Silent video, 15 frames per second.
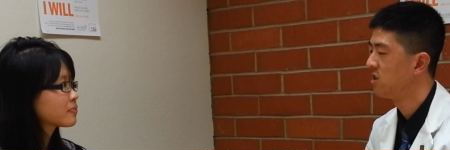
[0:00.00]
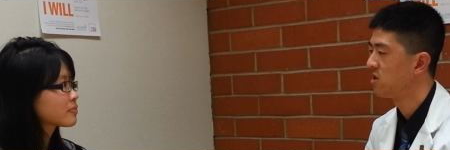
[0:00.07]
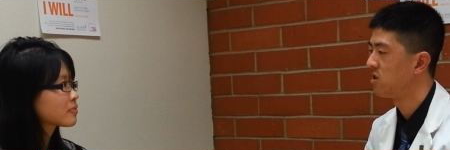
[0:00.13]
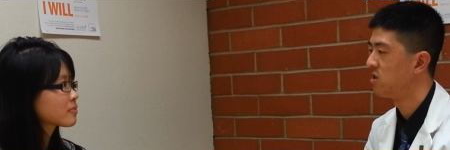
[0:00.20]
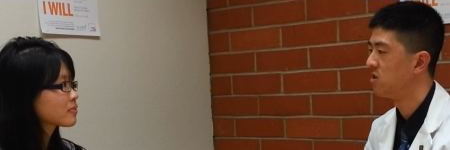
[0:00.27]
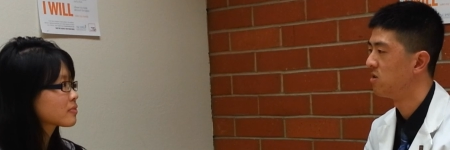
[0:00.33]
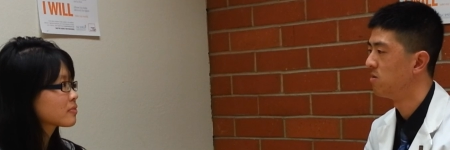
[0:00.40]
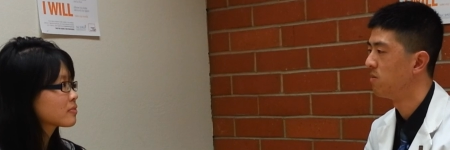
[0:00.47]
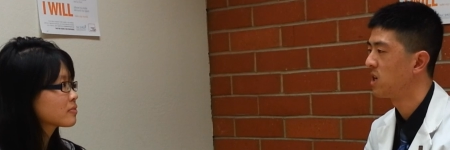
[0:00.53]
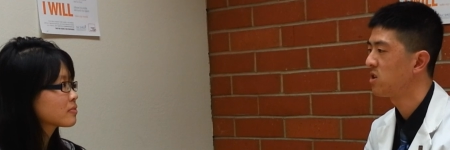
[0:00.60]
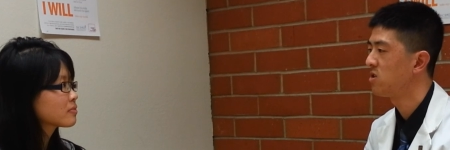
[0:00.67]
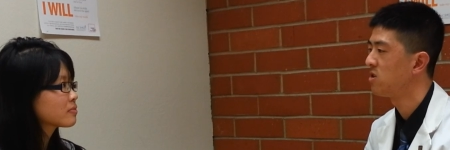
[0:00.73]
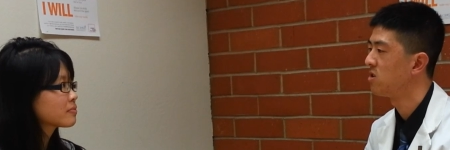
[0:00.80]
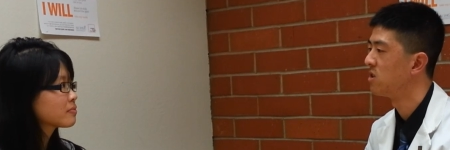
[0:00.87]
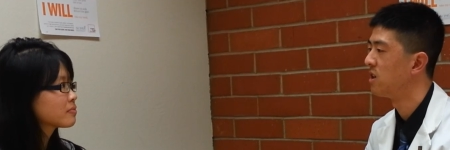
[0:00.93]
Speaker 1: to make
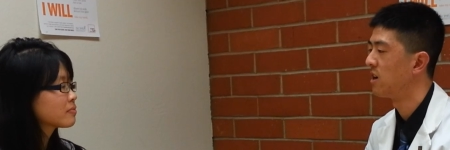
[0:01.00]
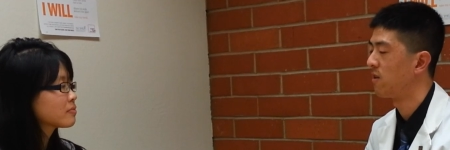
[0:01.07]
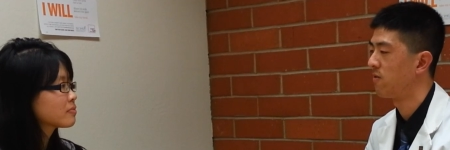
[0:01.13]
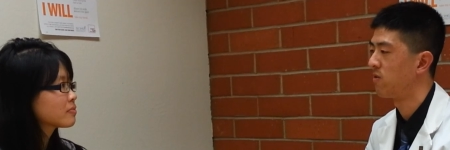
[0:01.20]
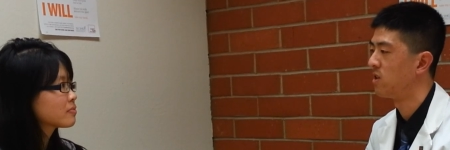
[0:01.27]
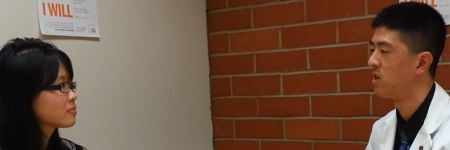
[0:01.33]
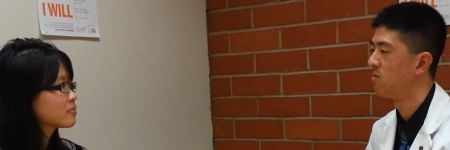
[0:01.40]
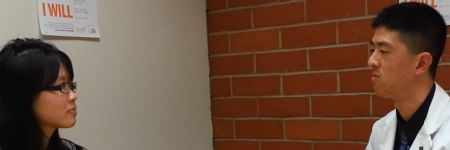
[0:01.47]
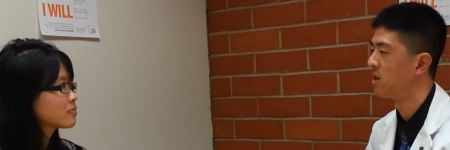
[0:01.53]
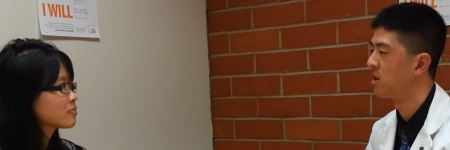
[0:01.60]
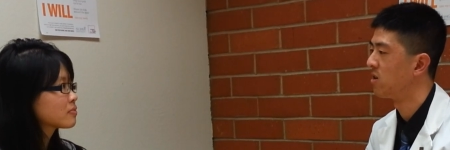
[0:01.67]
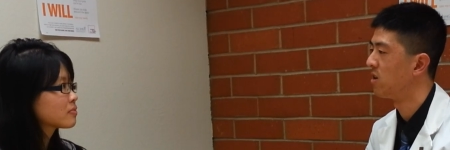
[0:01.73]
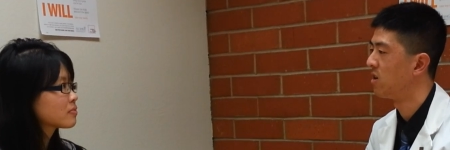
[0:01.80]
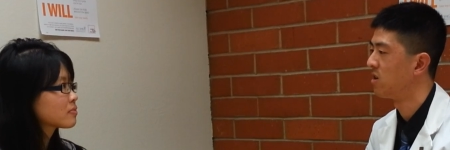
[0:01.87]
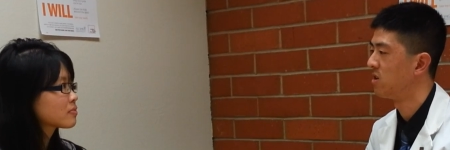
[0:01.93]
sure you're there for them
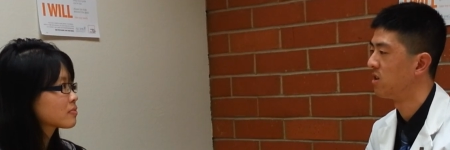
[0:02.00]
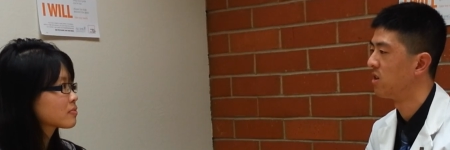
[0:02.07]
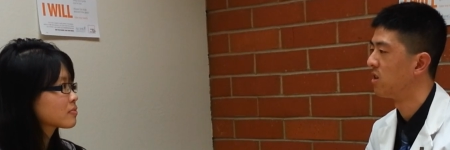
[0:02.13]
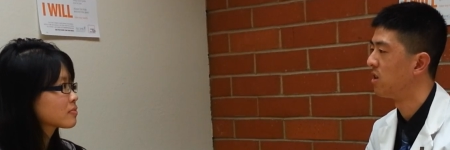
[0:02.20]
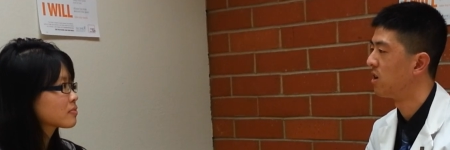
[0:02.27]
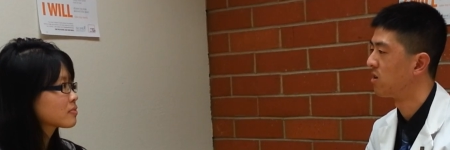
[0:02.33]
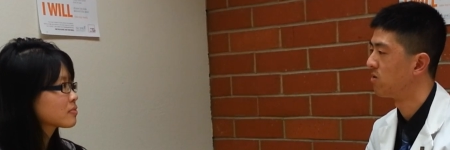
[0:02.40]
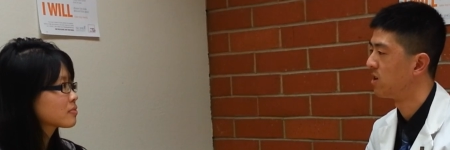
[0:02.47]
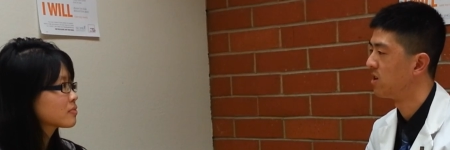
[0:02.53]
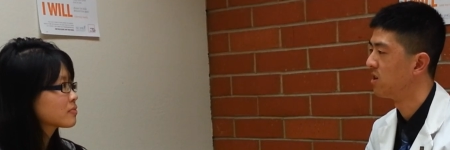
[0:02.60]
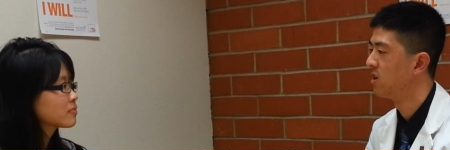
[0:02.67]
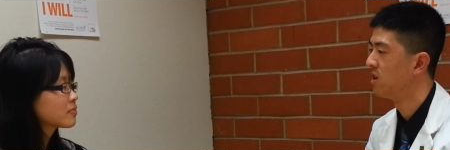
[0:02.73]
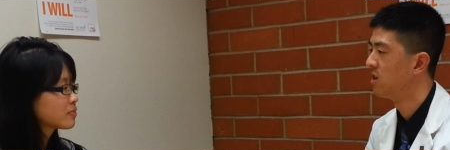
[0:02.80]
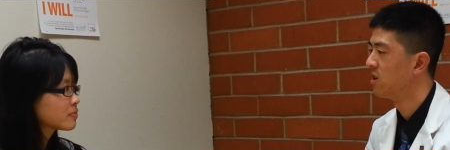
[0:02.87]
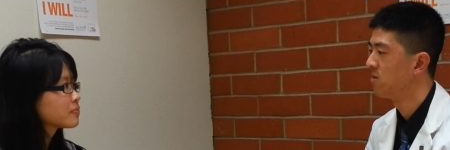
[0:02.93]
later on in the long run.
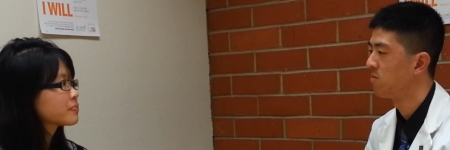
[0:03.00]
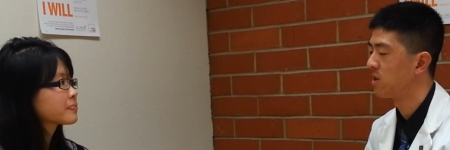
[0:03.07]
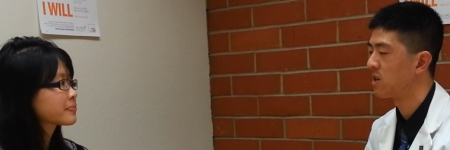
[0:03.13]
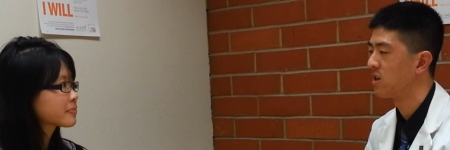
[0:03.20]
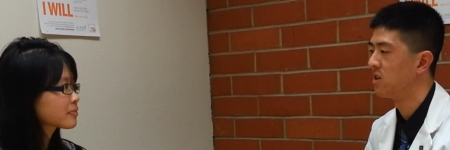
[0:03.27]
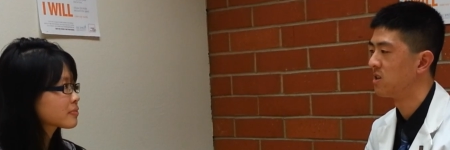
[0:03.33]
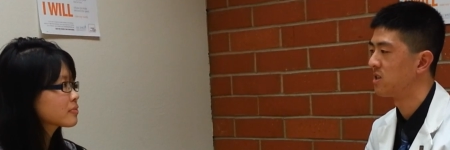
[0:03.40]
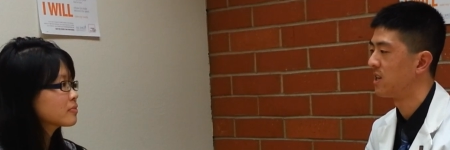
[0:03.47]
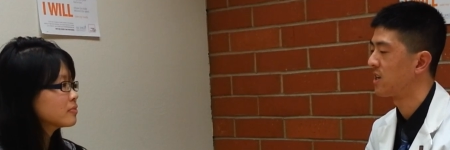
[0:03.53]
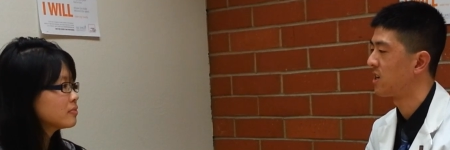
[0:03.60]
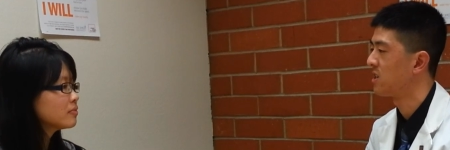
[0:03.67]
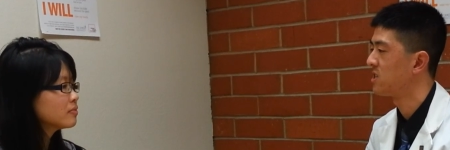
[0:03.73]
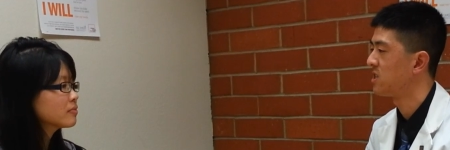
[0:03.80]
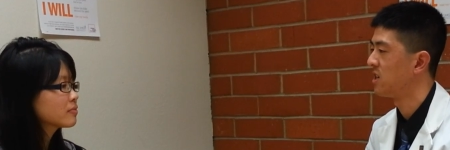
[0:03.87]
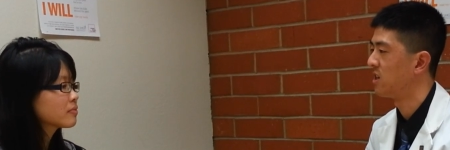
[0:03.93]
Because, like I
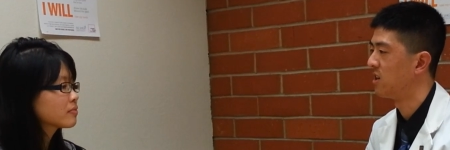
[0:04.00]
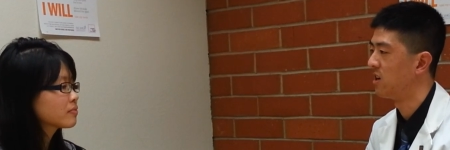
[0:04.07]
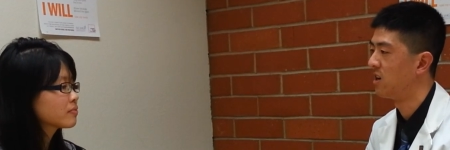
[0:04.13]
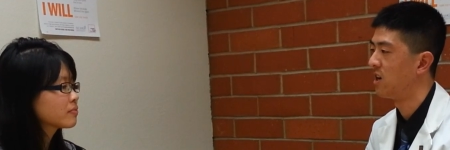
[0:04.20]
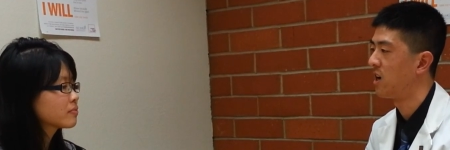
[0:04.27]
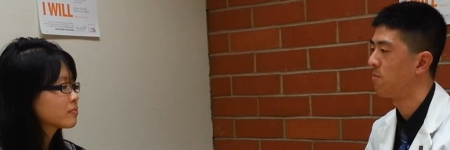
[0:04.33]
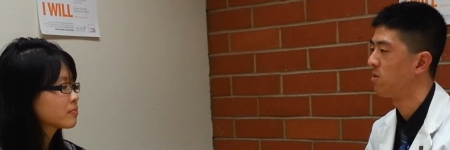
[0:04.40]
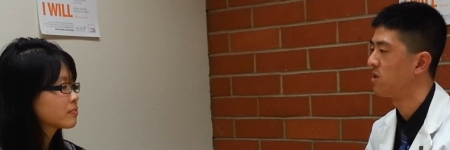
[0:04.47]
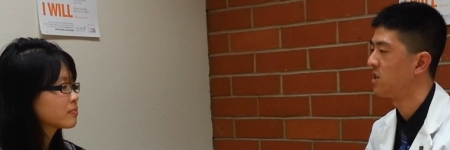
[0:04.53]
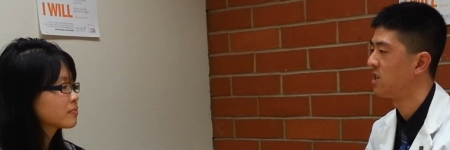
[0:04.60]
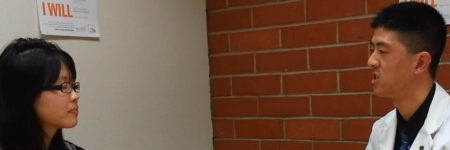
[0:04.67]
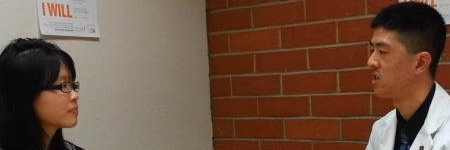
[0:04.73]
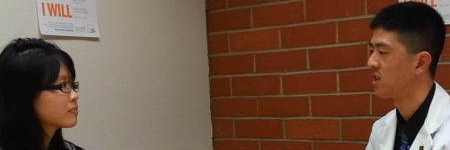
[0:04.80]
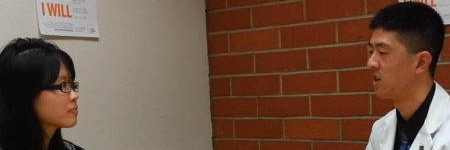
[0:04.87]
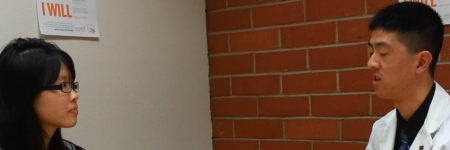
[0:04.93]
said,
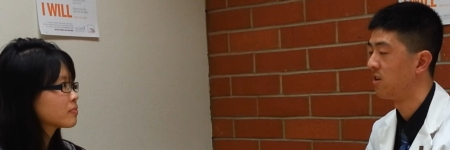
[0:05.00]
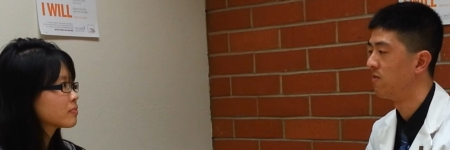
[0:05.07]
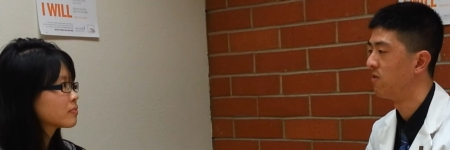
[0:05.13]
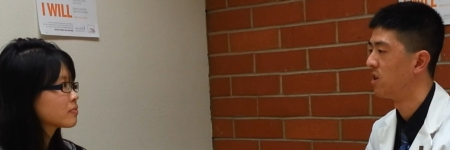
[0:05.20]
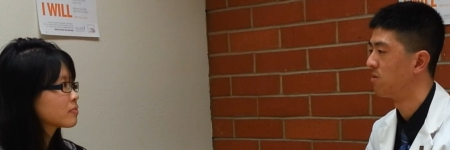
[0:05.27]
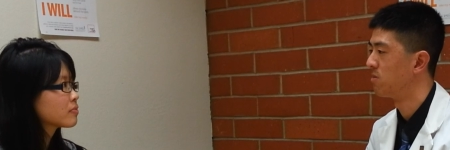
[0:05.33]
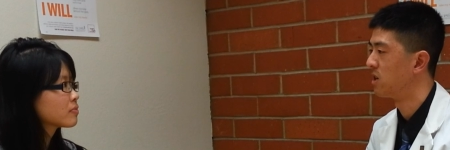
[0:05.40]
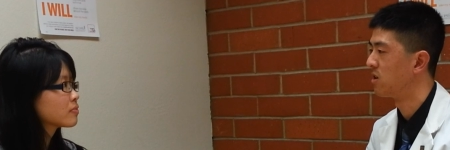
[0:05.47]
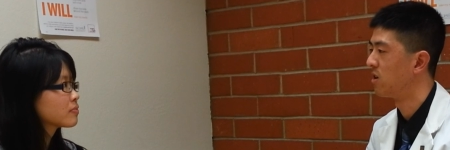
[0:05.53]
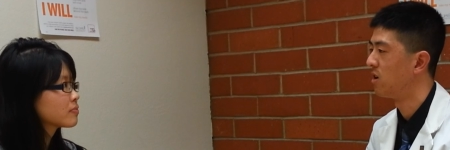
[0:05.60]
hypertension can develop later